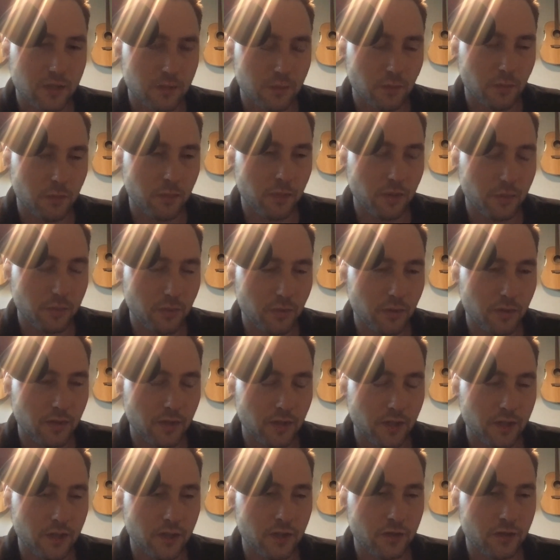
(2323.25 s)
people in the
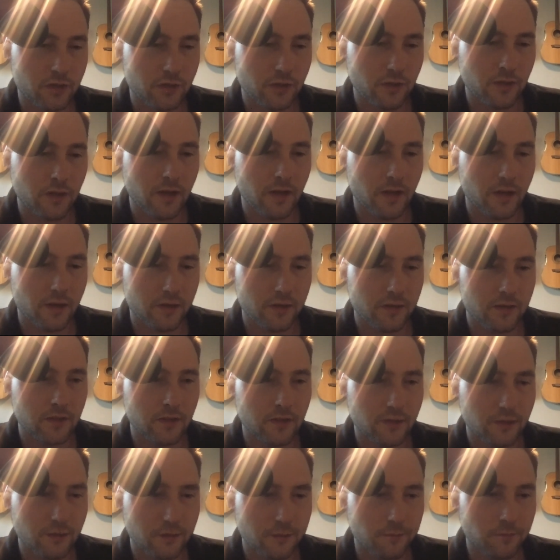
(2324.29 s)
industry there
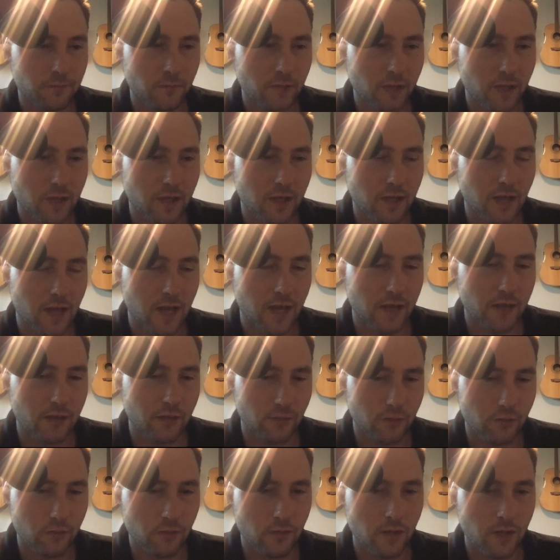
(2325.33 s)
to kind of guide you
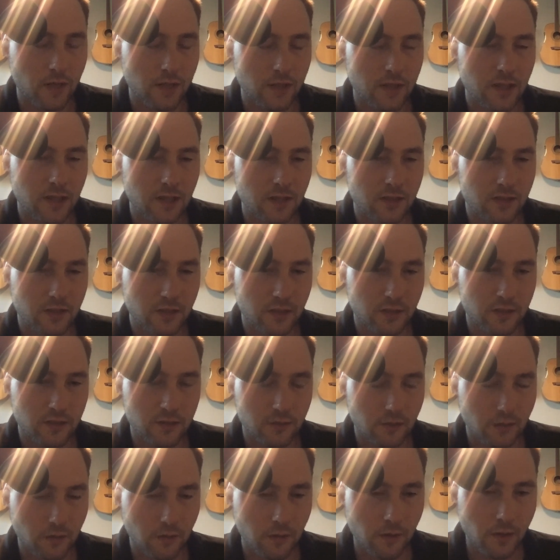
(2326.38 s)
through that tasting.
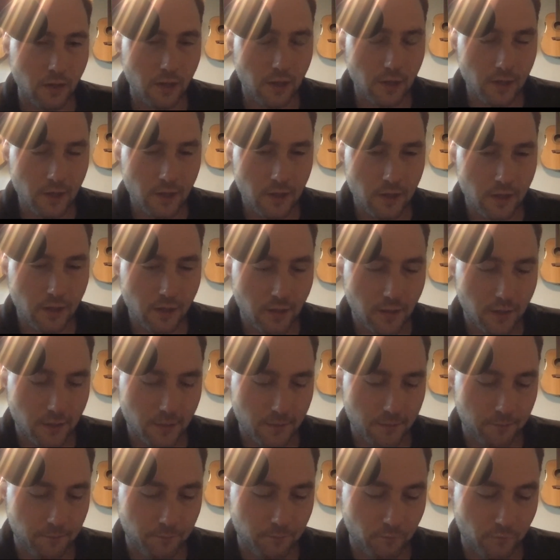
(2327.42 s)
So
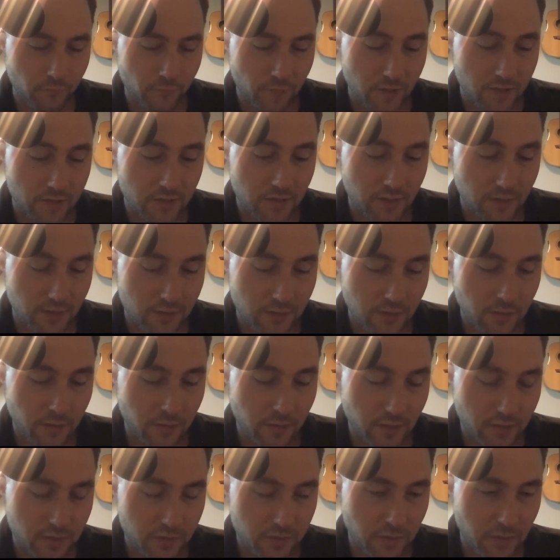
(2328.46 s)
that's it's going to
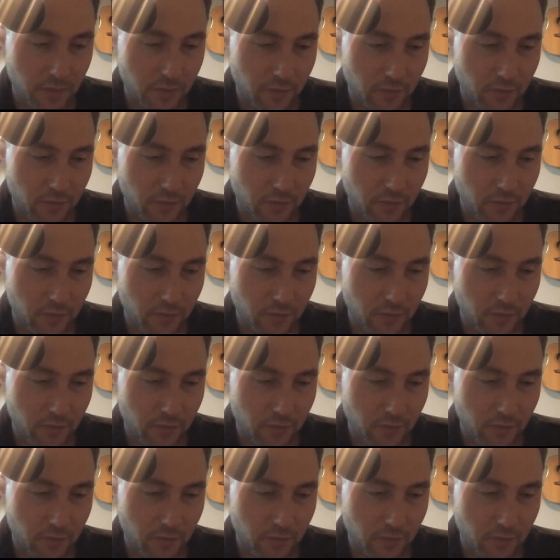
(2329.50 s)
be a special